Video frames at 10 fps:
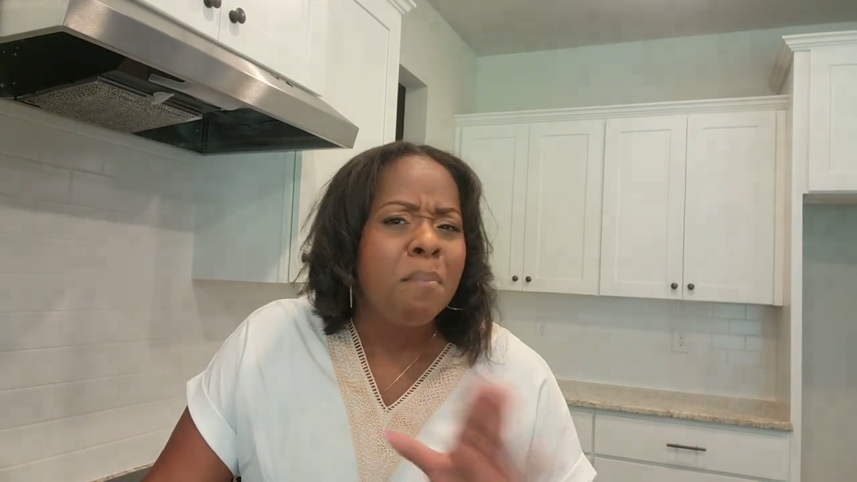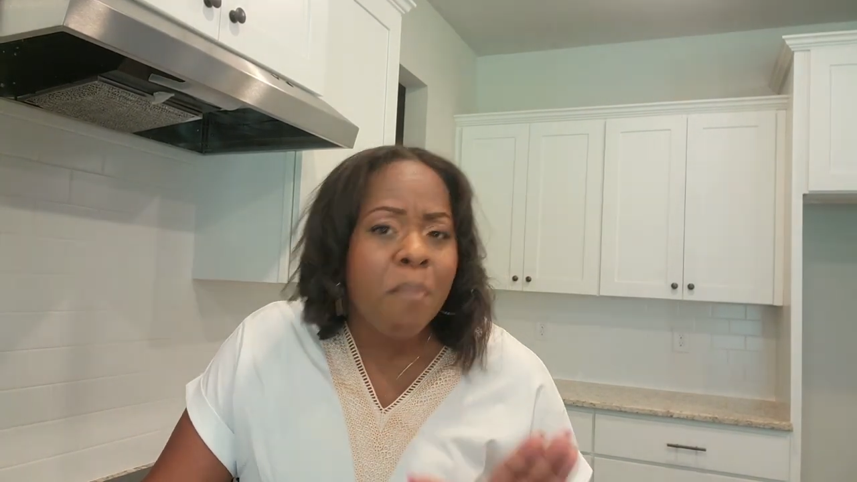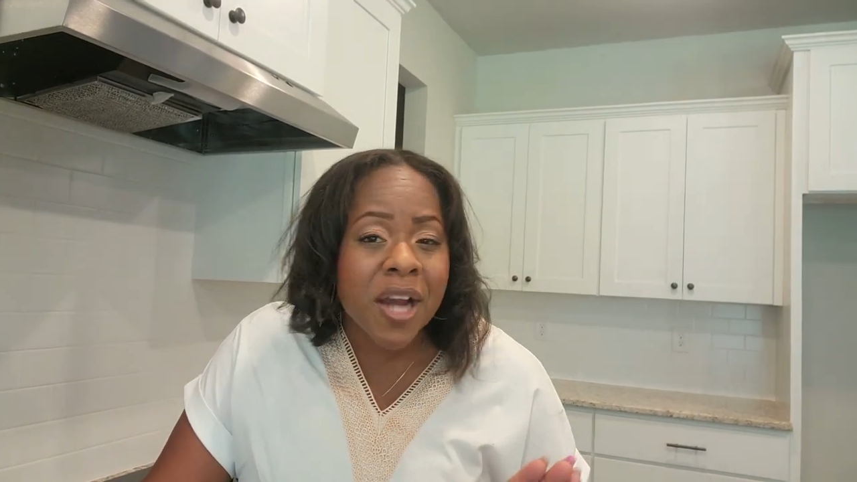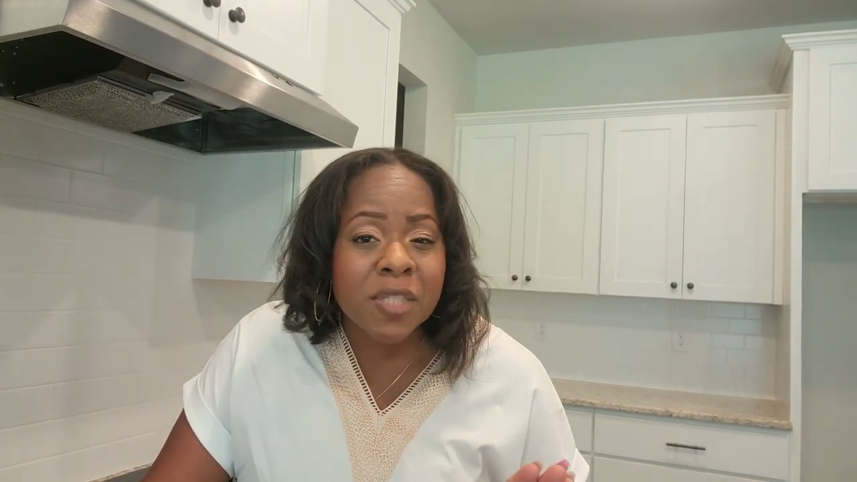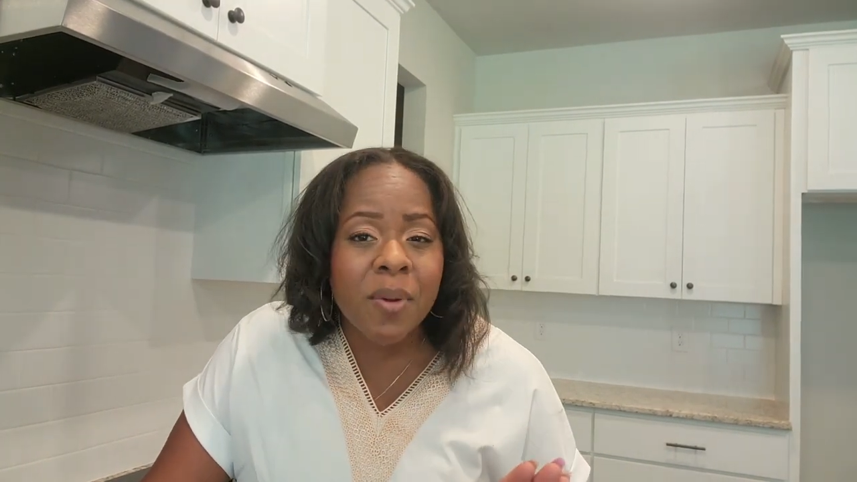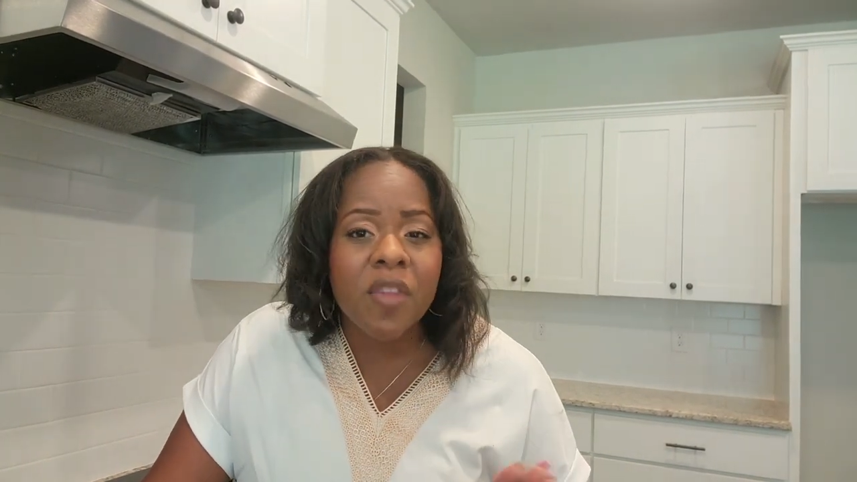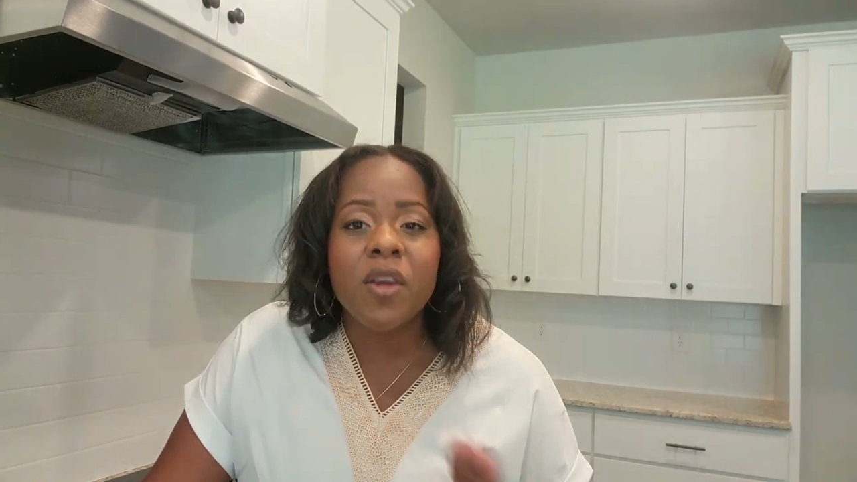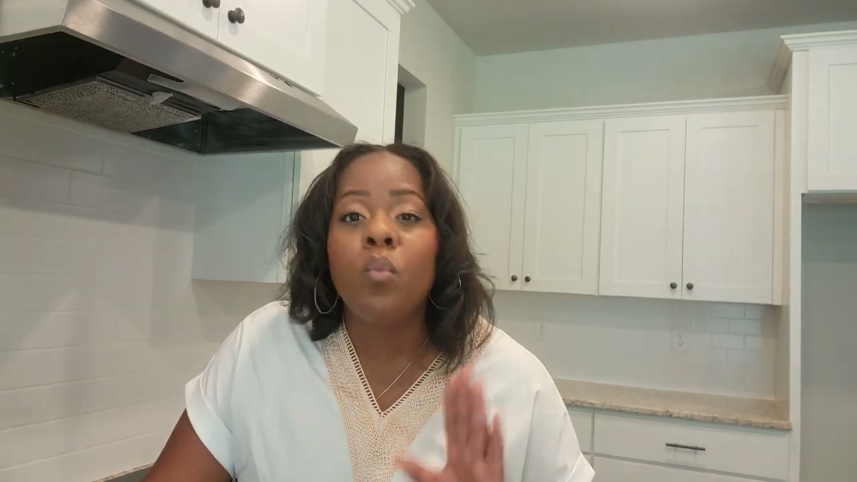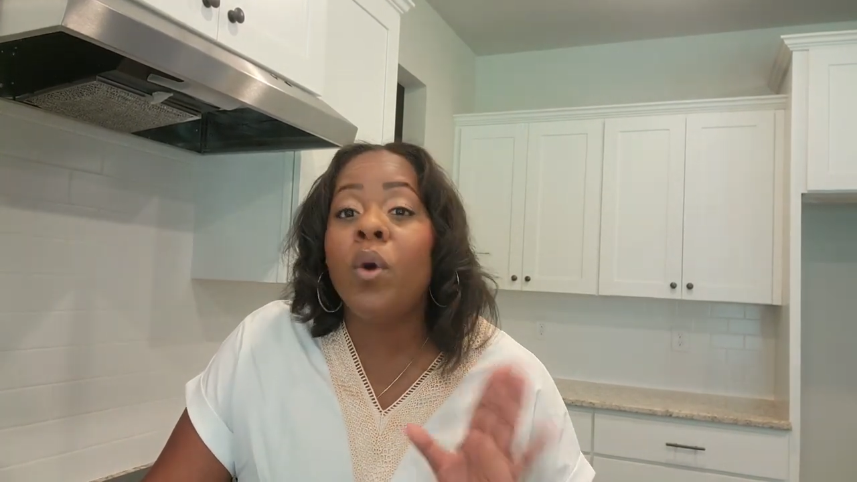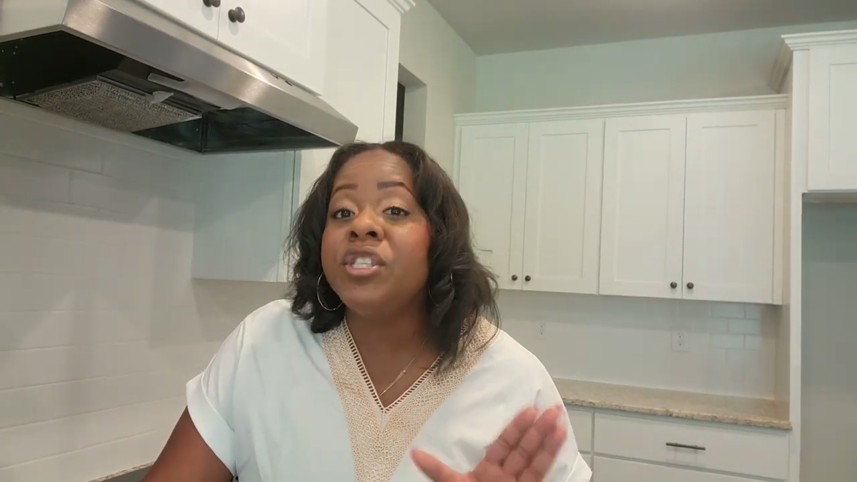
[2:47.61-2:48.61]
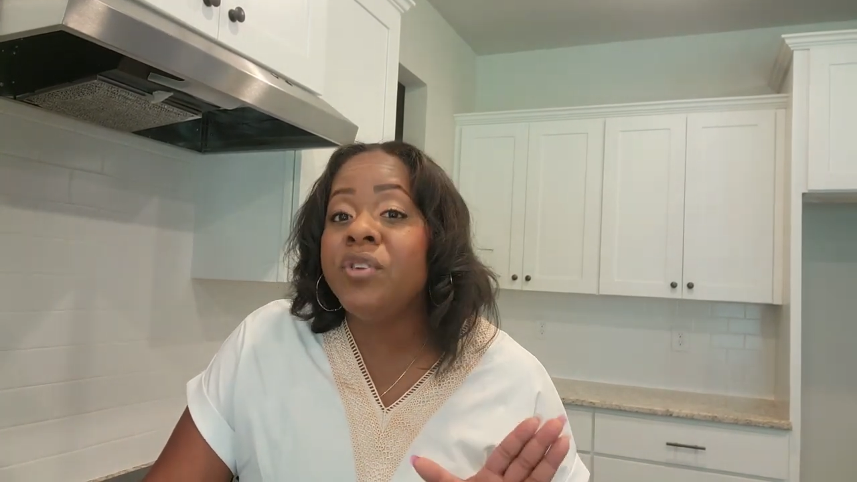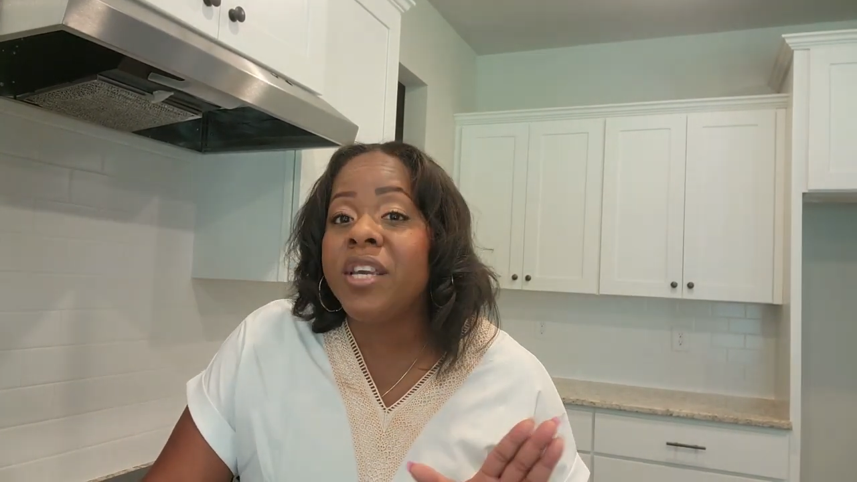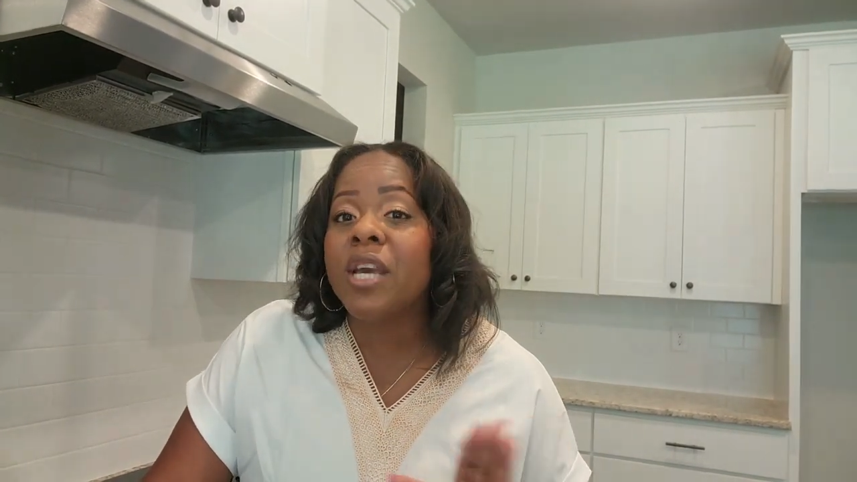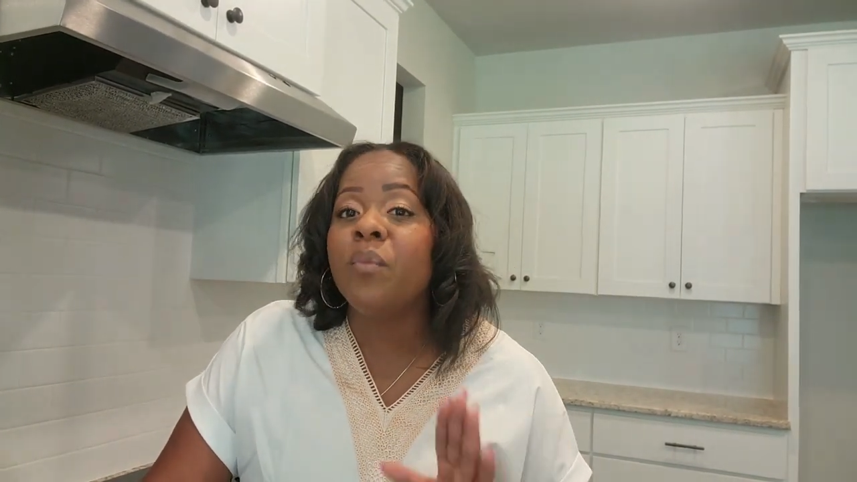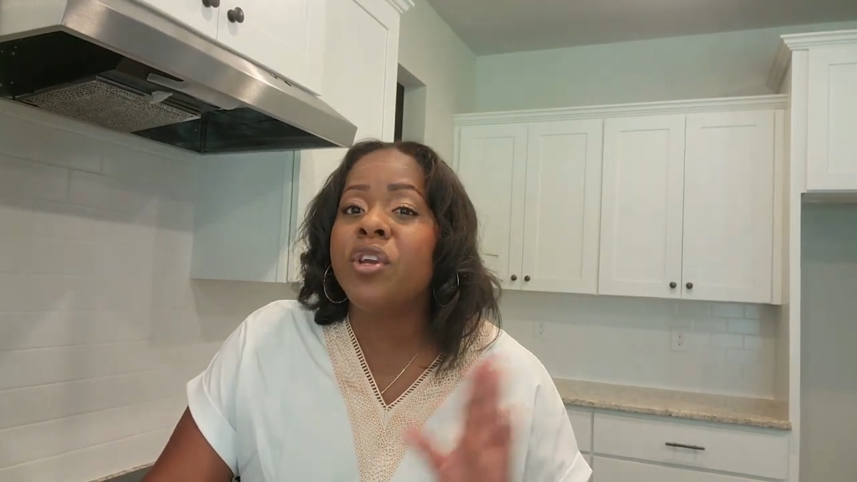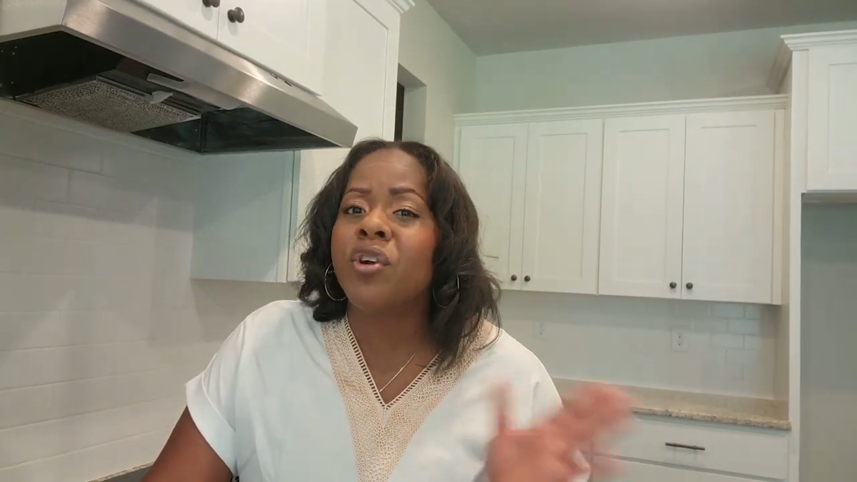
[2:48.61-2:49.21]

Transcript: much better than what you get when